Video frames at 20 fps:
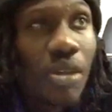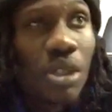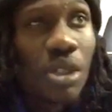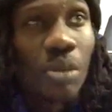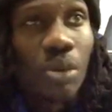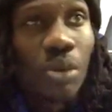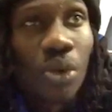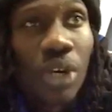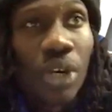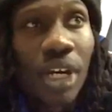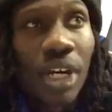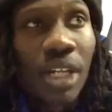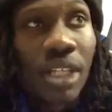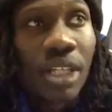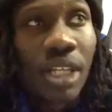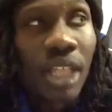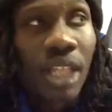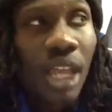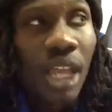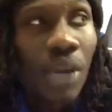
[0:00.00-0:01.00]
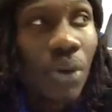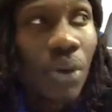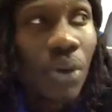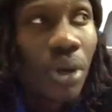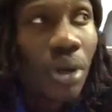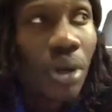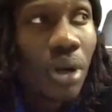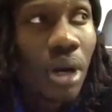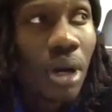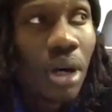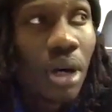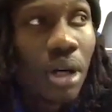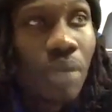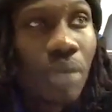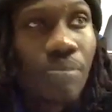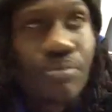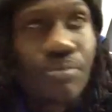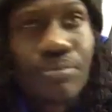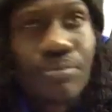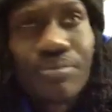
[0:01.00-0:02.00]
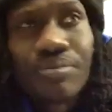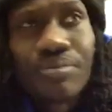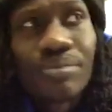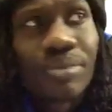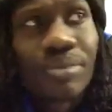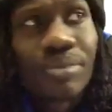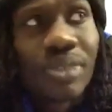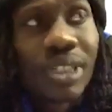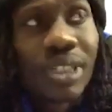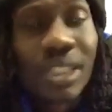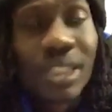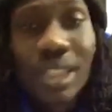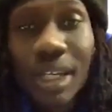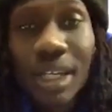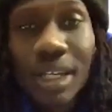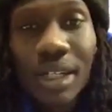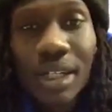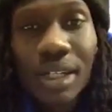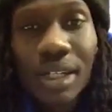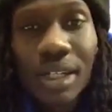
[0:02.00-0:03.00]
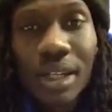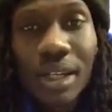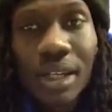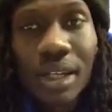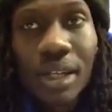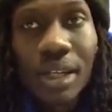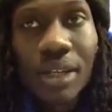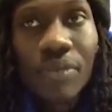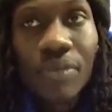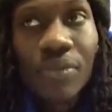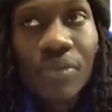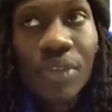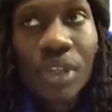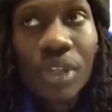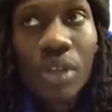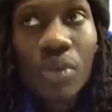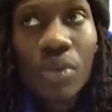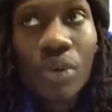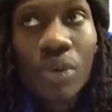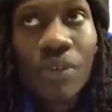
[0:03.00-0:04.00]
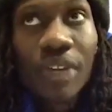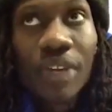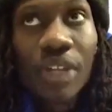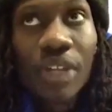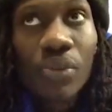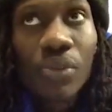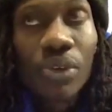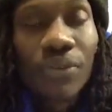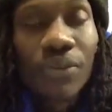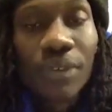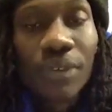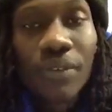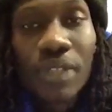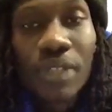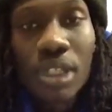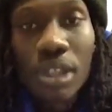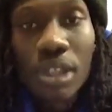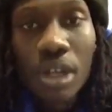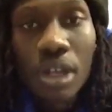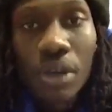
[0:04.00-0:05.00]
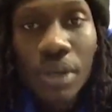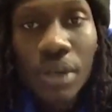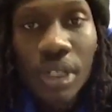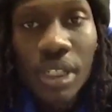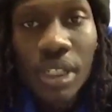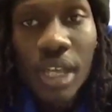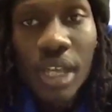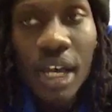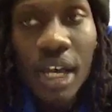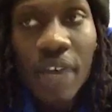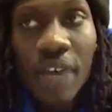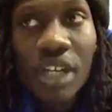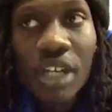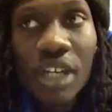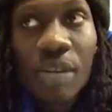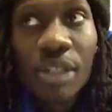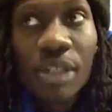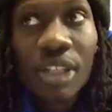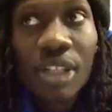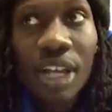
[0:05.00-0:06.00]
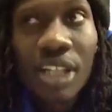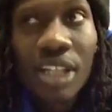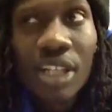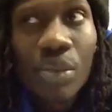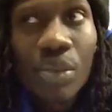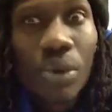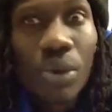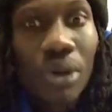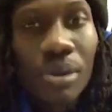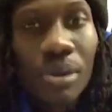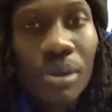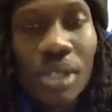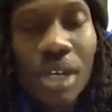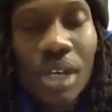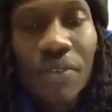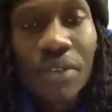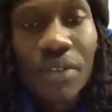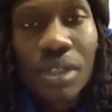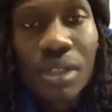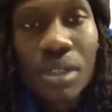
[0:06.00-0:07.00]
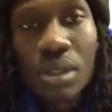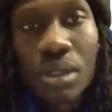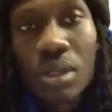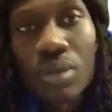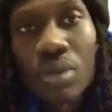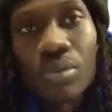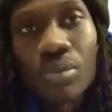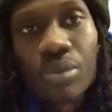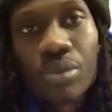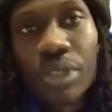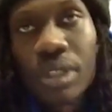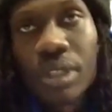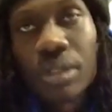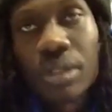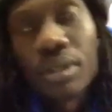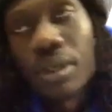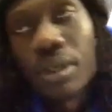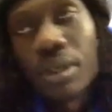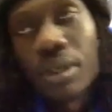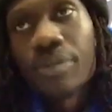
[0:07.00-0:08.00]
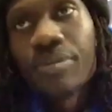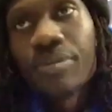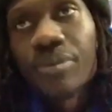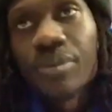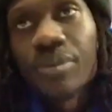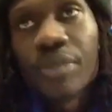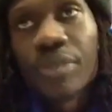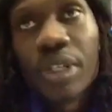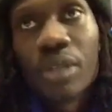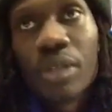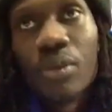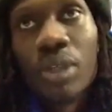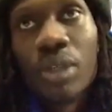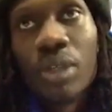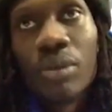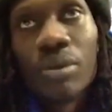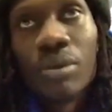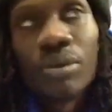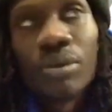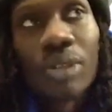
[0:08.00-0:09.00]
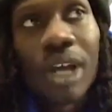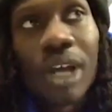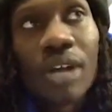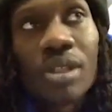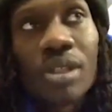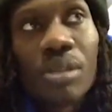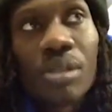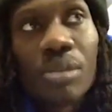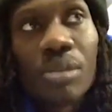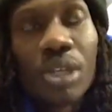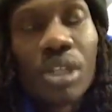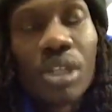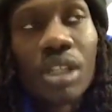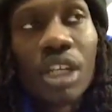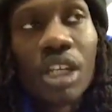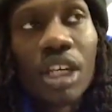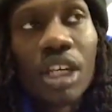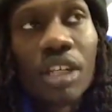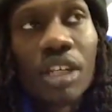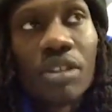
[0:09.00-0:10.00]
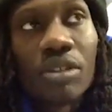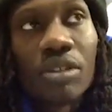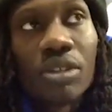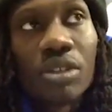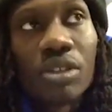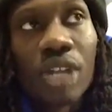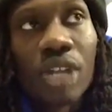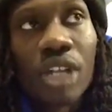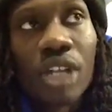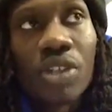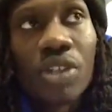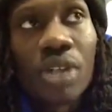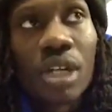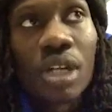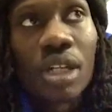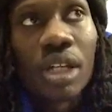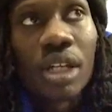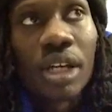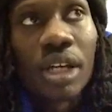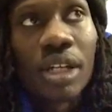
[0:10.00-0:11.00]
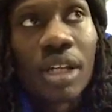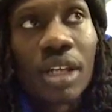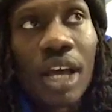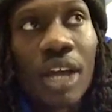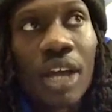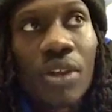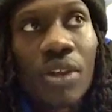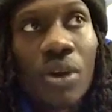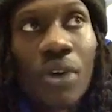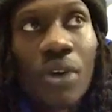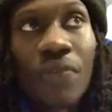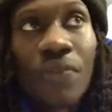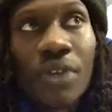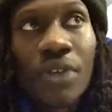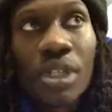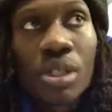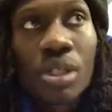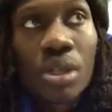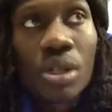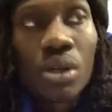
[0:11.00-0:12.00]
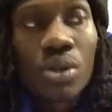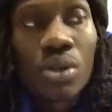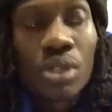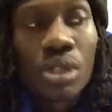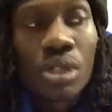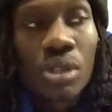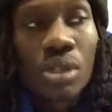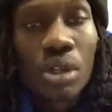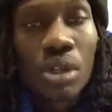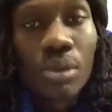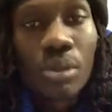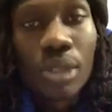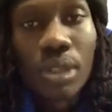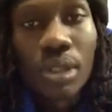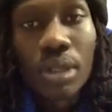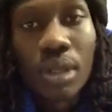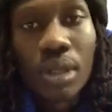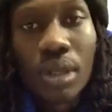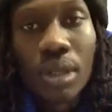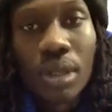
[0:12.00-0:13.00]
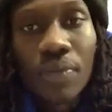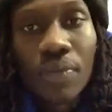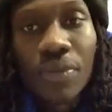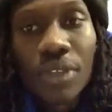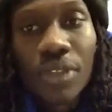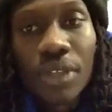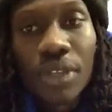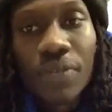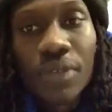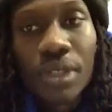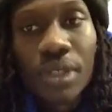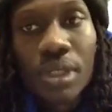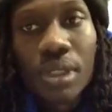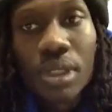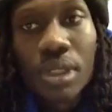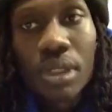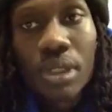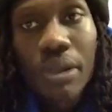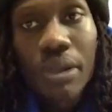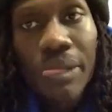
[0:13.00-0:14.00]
a point, I think they were up 10, and then with like 3:15 going into halftime, I think we were up 7. So, you know, that's a big thing, not trying to let how the offense goes determine defense.